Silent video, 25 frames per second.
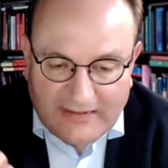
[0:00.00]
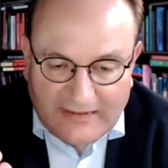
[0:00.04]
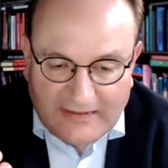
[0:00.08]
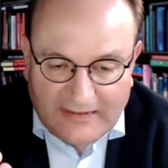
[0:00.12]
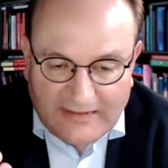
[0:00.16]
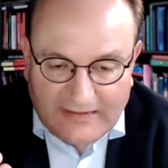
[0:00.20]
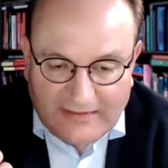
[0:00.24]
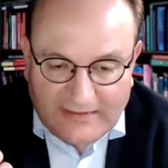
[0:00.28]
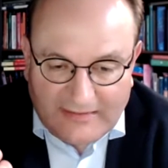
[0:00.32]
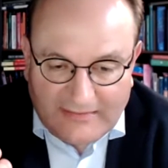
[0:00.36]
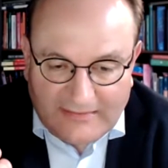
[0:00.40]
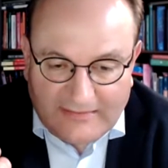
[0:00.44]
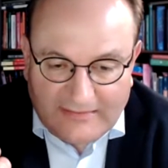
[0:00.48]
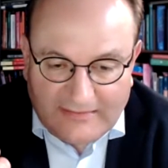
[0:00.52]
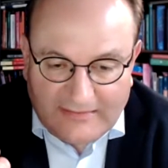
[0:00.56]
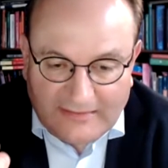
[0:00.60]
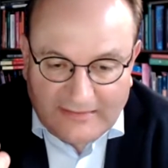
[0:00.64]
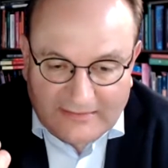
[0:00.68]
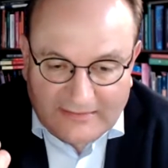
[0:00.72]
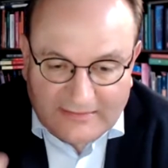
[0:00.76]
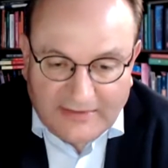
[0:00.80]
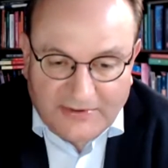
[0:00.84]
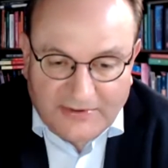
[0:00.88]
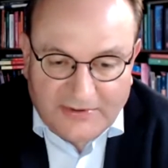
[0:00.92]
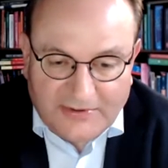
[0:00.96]
uh, the
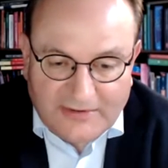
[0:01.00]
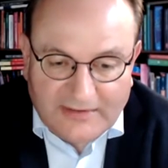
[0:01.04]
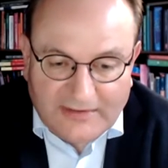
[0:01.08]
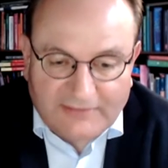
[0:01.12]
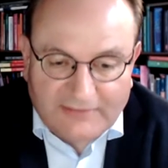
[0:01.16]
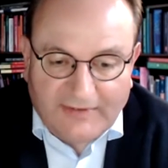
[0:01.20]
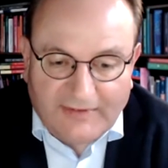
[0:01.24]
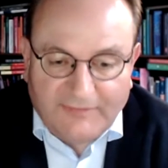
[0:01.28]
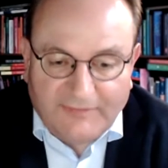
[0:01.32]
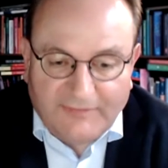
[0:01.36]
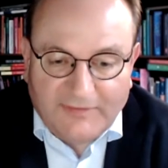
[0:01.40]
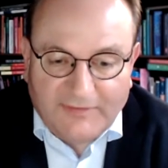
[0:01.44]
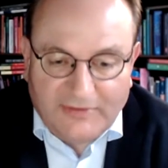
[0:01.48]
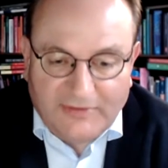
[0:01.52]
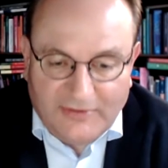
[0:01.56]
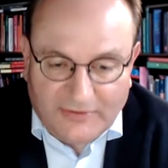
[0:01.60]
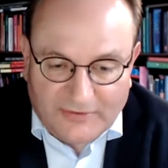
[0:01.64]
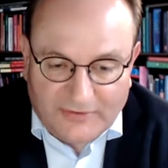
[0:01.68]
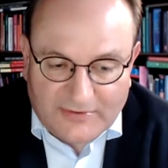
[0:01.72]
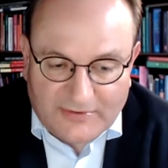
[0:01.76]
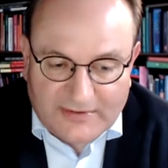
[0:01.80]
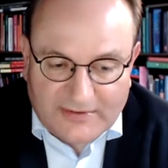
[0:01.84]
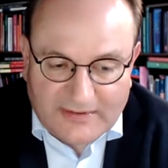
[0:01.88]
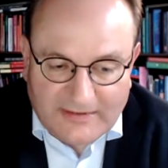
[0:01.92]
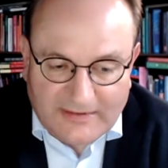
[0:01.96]
additional
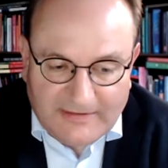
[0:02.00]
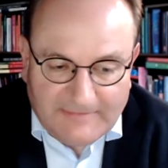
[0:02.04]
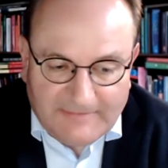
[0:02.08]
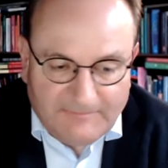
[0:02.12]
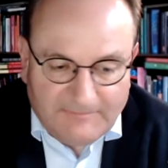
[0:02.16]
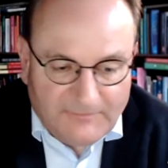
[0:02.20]
revenues,